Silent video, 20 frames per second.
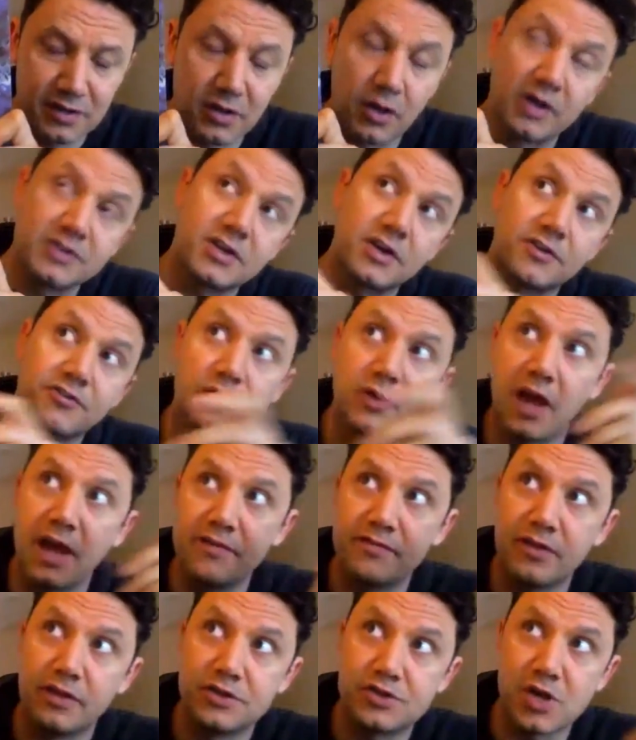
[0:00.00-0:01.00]
No, that's not true. I
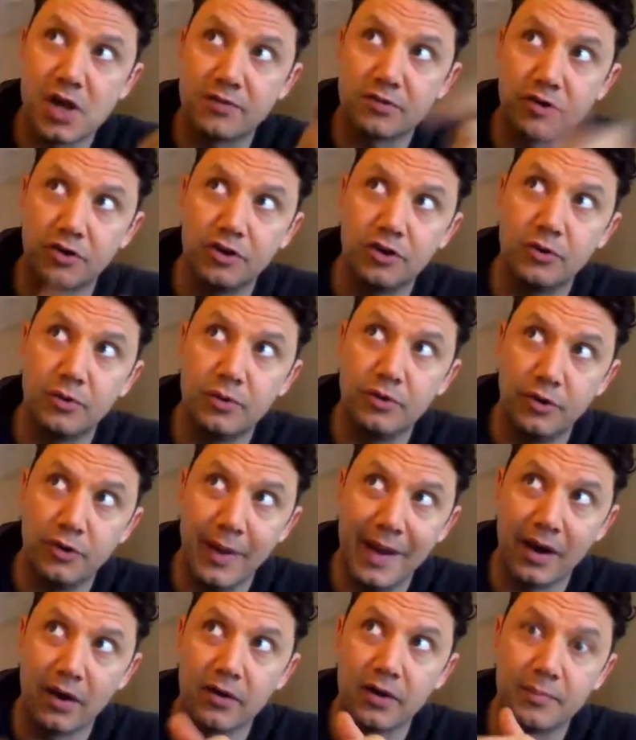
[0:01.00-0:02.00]
have the Traveller New
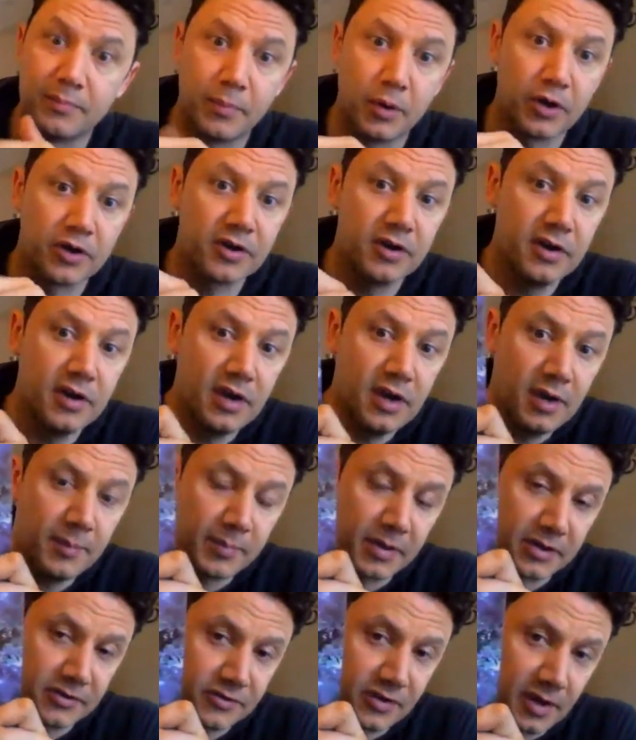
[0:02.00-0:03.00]
Era book.
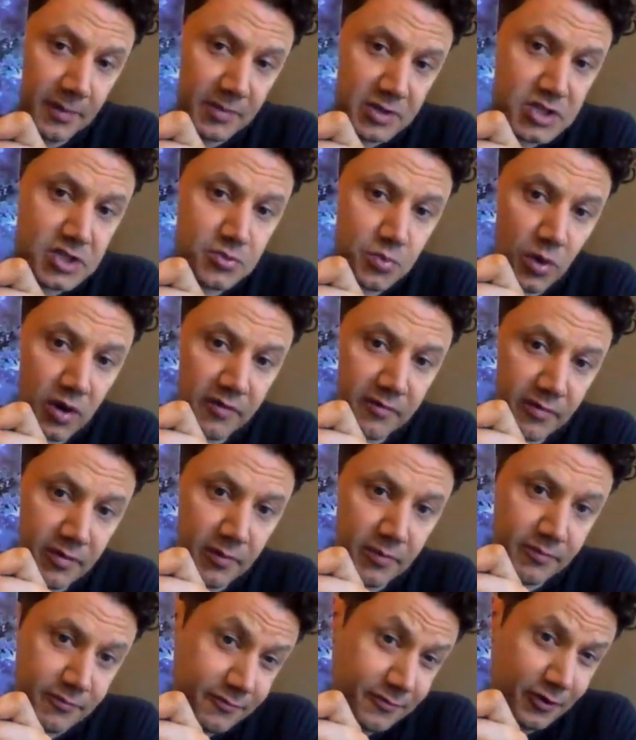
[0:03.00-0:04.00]
But this is one of
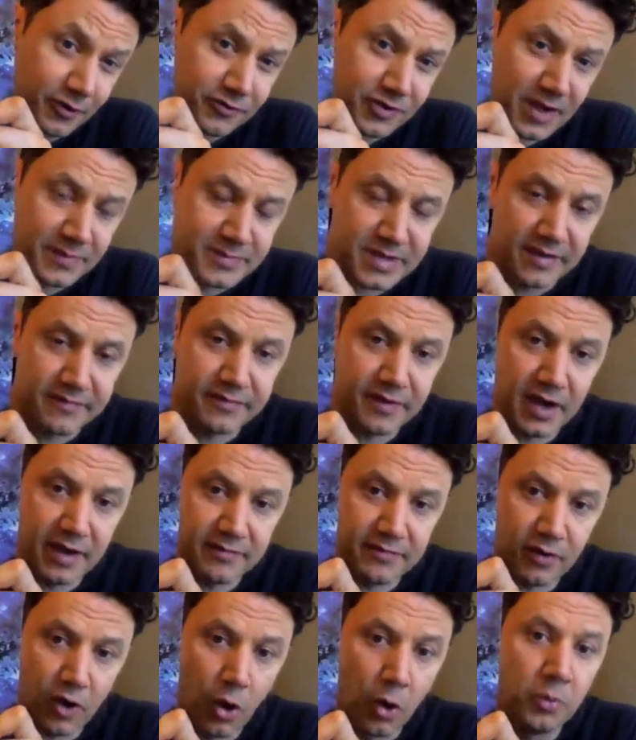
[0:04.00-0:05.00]
the first times
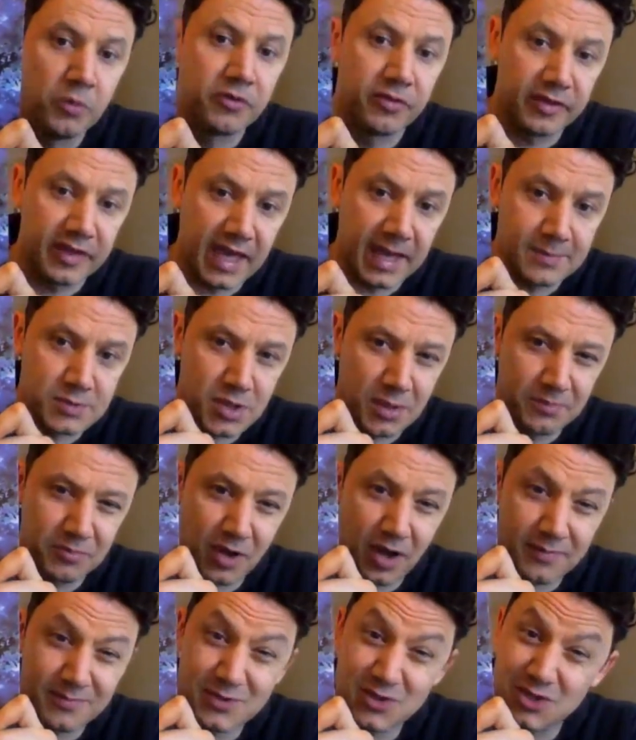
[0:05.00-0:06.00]
I've owned the game, so I'm
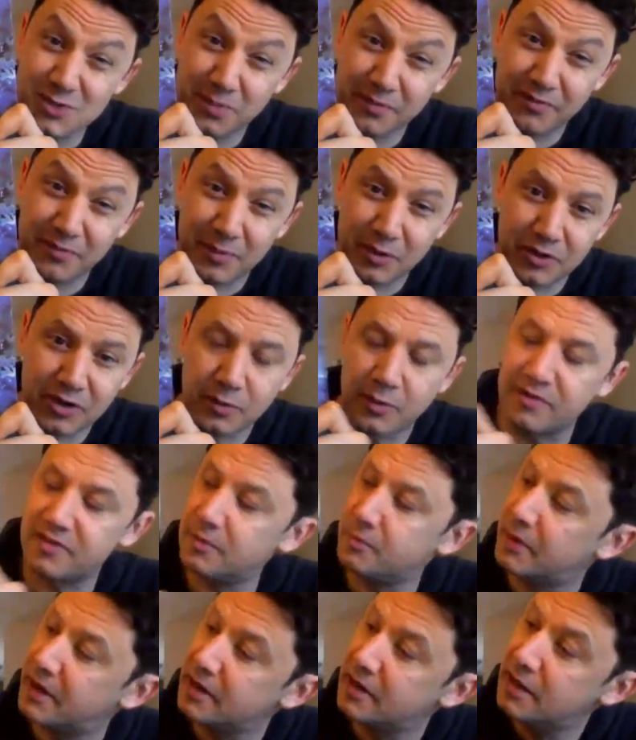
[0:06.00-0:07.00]
not super familiar with
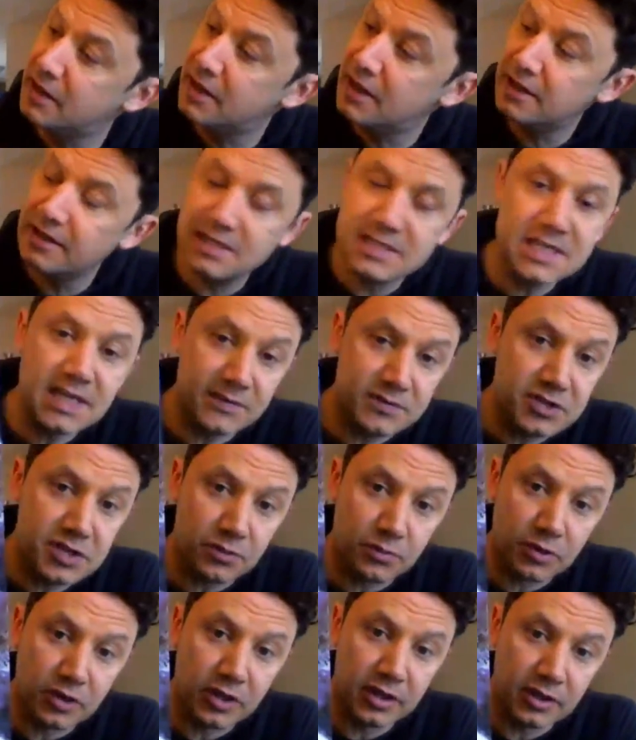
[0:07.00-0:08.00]
it. But this gives you a
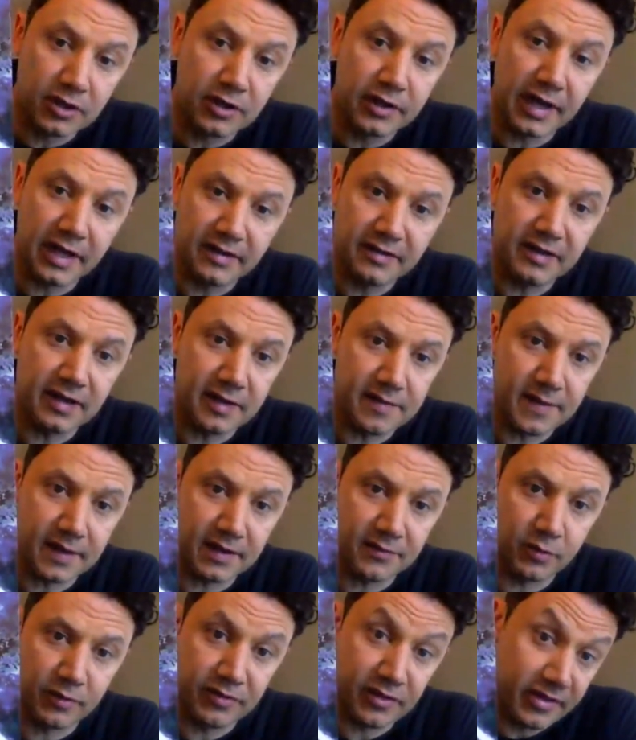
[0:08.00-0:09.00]
really good idea, I think,
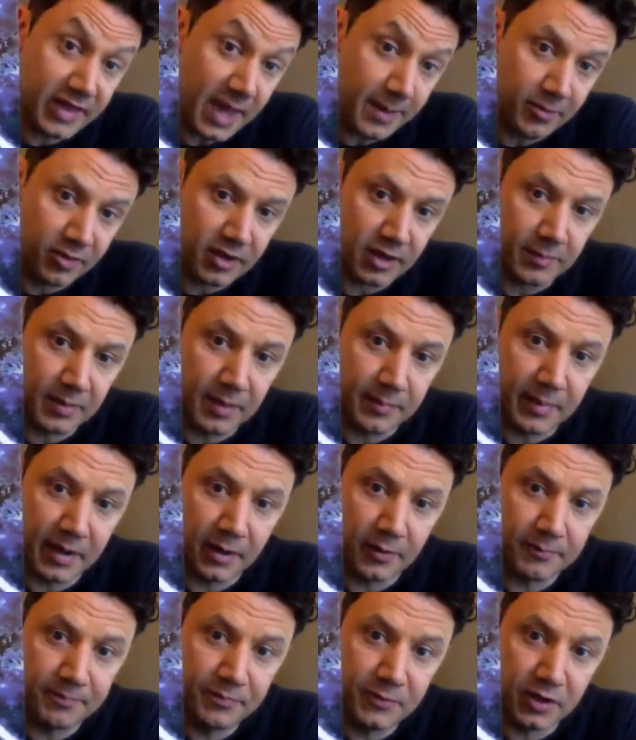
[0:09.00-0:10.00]
of what this game is going to be about.